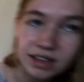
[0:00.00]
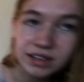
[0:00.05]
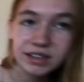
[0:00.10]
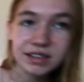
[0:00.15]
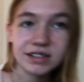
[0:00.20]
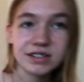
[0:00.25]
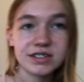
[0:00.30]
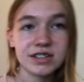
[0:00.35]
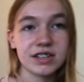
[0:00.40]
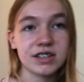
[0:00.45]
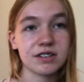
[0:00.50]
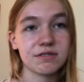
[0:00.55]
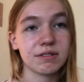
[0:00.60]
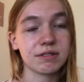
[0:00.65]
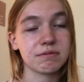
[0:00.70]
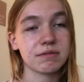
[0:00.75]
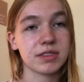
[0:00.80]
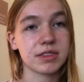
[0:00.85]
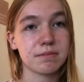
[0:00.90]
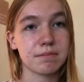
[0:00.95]

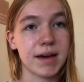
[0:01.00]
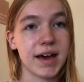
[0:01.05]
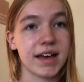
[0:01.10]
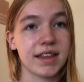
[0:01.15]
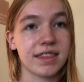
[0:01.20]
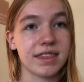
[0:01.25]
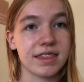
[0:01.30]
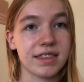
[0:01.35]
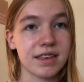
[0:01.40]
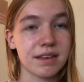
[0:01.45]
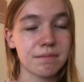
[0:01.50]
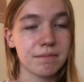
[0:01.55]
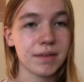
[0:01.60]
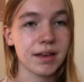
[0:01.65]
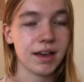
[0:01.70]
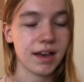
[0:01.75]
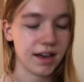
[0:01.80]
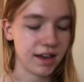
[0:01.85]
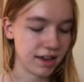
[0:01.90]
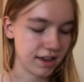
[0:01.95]
Continuing with the math theme,
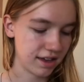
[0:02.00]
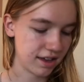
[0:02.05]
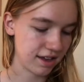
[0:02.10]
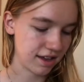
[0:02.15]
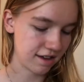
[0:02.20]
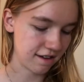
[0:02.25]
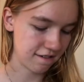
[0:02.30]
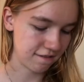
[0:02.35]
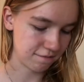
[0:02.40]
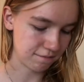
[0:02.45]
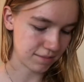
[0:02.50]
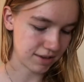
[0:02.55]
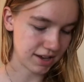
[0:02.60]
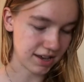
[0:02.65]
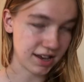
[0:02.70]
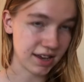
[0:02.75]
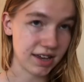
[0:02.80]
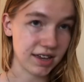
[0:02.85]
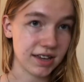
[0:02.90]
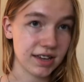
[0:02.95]
I have
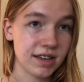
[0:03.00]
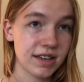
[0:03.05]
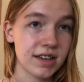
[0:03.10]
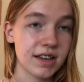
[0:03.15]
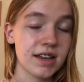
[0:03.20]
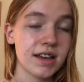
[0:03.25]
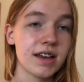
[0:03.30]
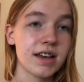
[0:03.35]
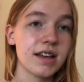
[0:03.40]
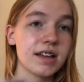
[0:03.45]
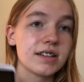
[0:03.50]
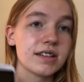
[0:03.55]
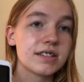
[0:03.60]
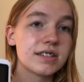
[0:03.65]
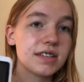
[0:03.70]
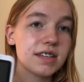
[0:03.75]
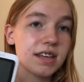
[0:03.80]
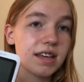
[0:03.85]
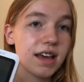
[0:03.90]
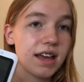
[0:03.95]
my
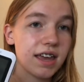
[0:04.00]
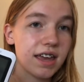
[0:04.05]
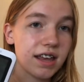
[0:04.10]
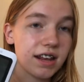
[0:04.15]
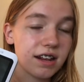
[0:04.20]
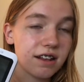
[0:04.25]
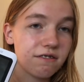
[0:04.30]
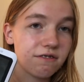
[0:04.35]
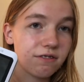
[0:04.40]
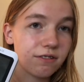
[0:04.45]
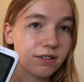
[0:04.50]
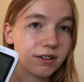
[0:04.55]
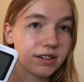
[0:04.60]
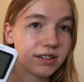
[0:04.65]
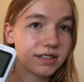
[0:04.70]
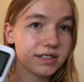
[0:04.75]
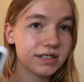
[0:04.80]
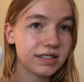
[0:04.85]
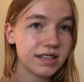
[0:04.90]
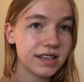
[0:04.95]

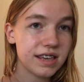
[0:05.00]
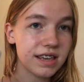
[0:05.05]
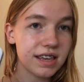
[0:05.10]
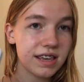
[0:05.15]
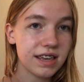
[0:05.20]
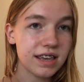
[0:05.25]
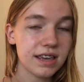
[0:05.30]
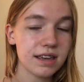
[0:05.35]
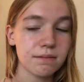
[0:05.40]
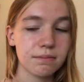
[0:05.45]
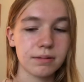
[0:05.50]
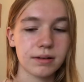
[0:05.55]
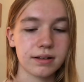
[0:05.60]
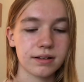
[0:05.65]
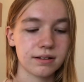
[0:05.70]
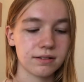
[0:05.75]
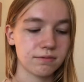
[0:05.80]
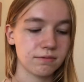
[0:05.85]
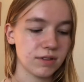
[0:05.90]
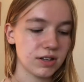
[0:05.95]
TI-84CE,
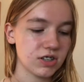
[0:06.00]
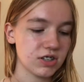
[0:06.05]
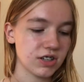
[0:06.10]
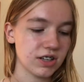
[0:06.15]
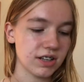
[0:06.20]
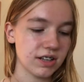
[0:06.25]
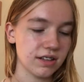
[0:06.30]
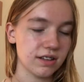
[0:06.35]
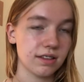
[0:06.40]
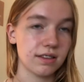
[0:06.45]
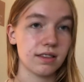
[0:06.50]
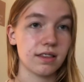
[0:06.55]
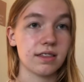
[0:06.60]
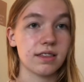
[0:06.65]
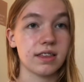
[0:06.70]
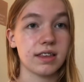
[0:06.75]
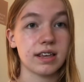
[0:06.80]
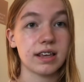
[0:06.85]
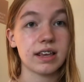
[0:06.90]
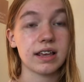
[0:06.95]
which is
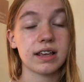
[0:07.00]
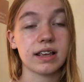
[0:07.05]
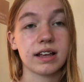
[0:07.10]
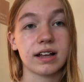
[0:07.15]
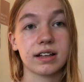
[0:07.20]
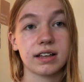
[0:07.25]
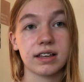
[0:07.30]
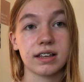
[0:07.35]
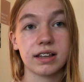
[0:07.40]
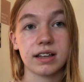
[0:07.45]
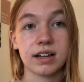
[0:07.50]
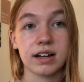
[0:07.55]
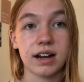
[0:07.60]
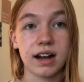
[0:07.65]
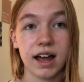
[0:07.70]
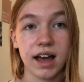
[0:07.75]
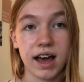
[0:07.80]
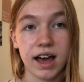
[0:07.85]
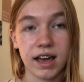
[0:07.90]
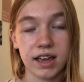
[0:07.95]
the calculator
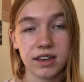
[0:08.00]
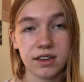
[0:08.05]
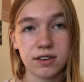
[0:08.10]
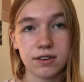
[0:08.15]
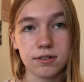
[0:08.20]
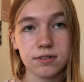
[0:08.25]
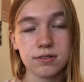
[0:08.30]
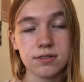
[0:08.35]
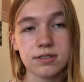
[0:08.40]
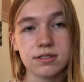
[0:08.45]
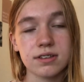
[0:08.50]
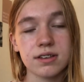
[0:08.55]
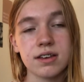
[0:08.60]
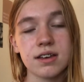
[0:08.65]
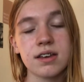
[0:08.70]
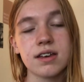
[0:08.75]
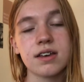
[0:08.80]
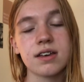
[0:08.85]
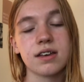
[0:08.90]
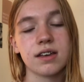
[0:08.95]
I use.
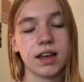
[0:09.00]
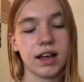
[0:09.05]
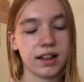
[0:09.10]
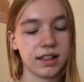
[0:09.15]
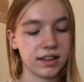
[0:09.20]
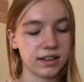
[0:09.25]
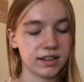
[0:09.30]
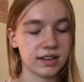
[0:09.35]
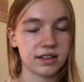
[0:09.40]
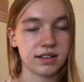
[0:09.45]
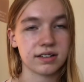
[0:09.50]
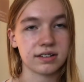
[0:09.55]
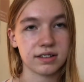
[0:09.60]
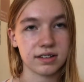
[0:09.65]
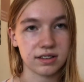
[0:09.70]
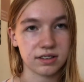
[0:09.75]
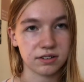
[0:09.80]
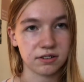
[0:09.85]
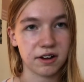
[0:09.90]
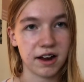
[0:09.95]
I like it because
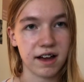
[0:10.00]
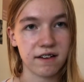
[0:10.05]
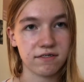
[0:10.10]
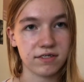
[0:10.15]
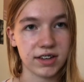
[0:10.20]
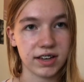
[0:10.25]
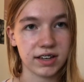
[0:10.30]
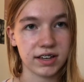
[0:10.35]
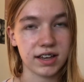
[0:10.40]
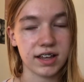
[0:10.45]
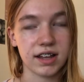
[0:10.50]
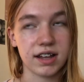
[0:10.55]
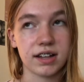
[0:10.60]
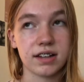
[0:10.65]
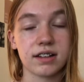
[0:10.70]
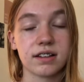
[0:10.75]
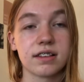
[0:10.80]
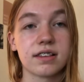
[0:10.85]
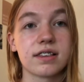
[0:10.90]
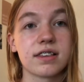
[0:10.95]
it's graphing,
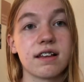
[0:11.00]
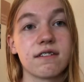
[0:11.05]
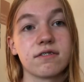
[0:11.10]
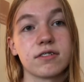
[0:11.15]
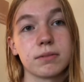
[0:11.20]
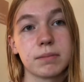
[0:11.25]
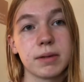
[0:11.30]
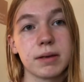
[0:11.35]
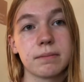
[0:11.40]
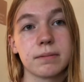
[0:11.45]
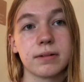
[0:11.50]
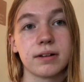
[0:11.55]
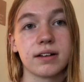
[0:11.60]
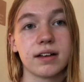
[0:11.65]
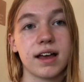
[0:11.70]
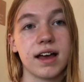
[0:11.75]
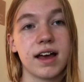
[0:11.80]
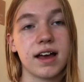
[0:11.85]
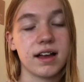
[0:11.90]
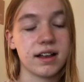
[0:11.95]
and several people
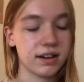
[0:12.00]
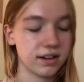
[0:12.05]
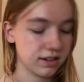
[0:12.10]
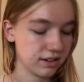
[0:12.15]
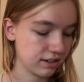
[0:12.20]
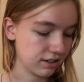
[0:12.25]
at